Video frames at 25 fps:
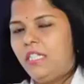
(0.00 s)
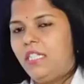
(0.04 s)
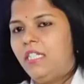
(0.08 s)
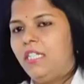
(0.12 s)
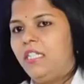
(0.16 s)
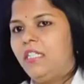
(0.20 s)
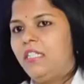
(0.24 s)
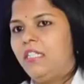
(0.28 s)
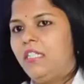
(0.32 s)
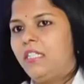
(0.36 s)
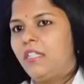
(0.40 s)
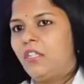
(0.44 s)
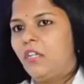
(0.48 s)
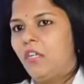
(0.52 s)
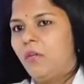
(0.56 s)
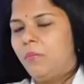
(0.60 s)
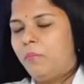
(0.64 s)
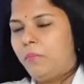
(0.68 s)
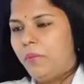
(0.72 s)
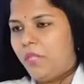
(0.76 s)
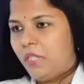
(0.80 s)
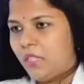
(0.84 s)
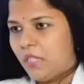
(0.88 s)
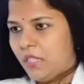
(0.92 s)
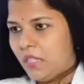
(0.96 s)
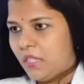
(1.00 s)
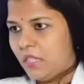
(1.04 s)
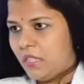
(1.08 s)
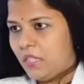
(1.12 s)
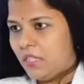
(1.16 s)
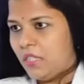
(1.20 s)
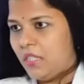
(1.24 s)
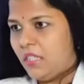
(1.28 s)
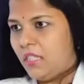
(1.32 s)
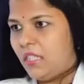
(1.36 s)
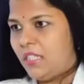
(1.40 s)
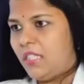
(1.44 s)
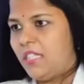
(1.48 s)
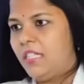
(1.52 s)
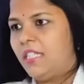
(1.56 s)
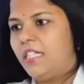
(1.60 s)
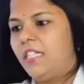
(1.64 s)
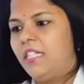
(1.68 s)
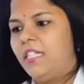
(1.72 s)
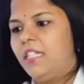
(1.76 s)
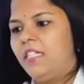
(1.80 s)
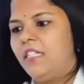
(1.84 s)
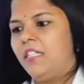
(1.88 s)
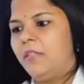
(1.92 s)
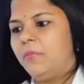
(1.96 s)
the complications,
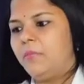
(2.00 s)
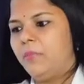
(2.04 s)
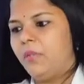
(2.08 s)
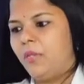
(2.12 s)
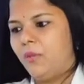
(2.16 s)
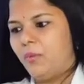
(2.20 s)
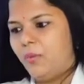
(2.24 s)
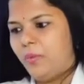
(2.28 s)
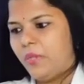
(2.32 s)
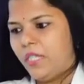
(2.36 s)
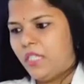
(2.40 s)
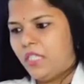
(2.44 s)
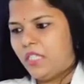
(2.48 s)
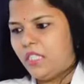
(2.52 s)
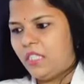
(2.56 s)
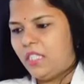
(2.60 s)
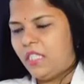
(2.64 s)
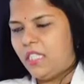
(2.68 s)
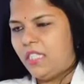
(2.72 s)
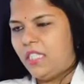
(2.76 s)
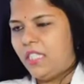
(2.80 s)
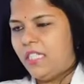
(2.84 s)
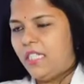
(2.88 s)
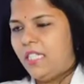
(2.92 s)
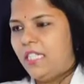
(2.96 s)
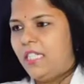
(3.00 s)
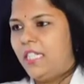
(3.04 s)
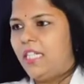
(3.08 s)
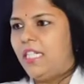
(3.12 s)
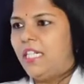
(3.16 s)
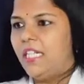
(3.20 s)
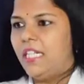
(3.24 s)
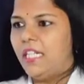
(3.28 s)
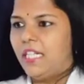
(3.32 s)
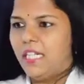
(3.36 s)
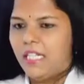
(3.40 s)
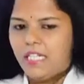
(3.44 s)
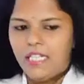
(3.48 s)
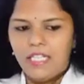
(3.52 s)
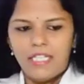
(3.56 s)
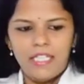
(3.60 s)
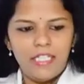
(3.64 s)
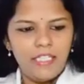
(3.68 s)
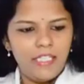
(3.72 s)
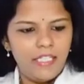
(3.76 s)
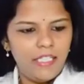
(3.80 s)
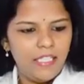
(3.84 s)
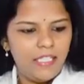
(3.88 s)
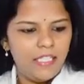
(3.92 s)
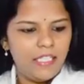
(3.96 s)
the prevention,
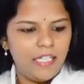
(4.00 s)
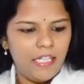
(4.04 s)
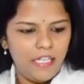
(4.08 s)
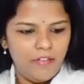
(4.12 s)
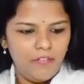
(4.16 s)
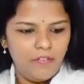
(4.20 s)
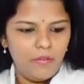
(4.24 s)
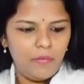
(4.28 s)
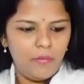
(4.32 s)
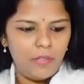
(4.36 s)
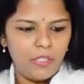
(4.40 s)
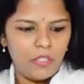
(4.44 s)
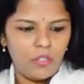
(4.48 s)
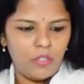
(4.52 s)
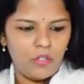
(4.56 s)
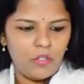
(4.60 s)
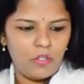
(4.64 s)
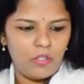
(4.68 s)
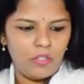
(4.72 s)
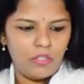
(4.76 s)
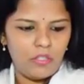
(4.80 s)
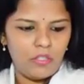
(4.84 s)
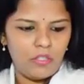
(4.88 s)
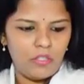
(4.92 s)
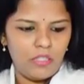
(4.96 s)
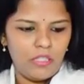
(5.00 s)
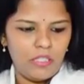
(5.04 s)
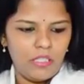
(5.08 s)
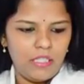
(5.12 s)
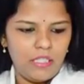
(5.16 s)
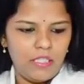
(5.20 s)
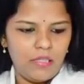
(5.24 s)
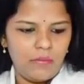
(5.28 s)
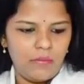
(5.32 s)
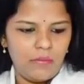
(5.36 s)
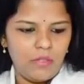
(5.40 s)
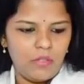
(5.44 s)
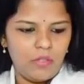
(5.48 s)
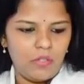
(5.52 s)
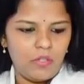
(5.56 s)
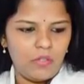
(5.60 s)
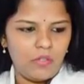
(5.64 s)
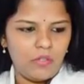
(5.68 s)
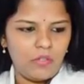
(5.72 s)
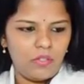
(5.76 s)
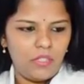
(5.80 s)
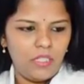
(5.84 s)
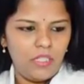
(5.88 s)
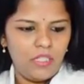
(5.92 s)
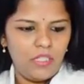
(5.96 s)
I will be talking today about,
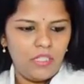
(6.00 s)
okay?